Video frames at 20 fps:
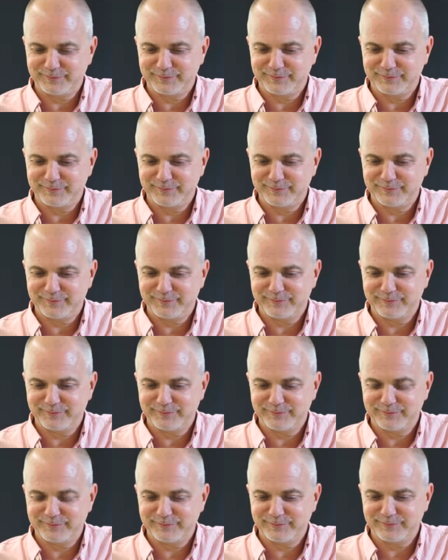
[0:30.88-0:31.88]

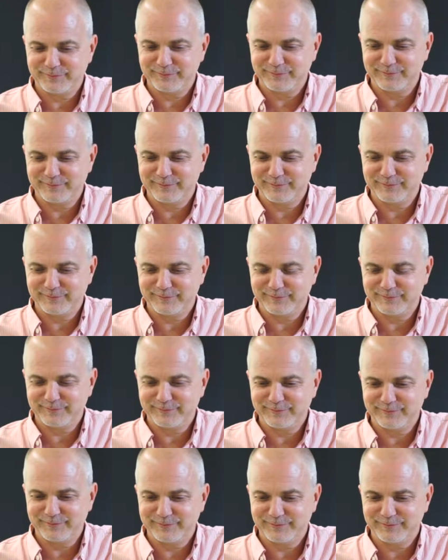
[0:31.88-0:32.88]

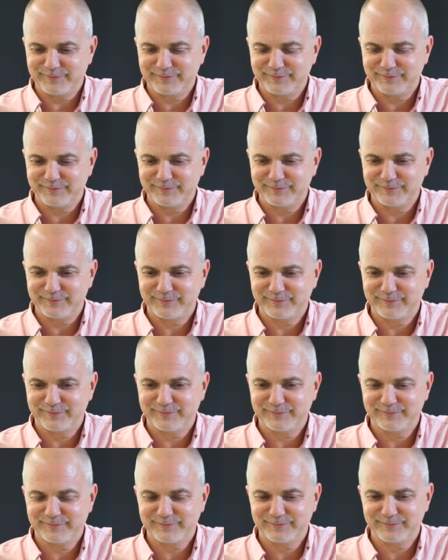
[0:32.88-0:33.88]

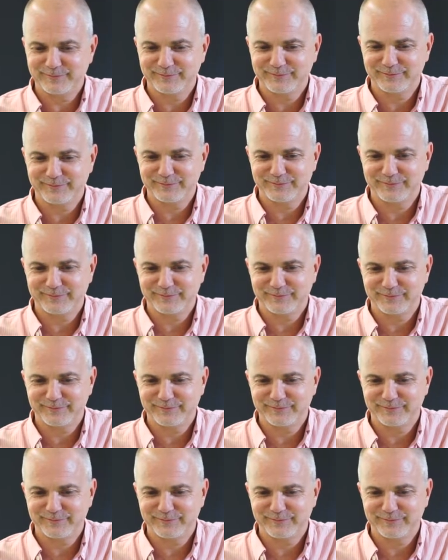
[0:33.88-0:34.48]
[no speech]